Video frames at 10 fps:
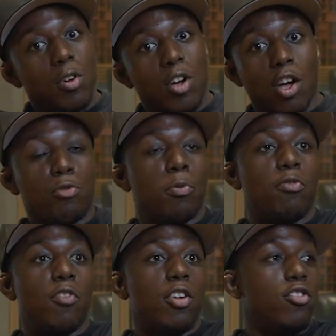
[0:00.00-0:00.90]
cusp
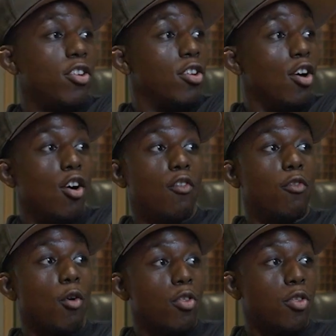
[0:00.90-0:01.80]
of finishing a
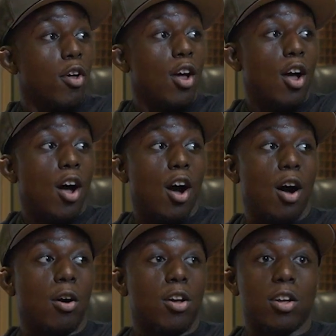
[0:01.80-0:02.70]
4th
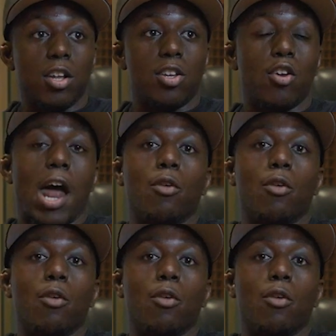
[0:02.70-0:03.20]
contender.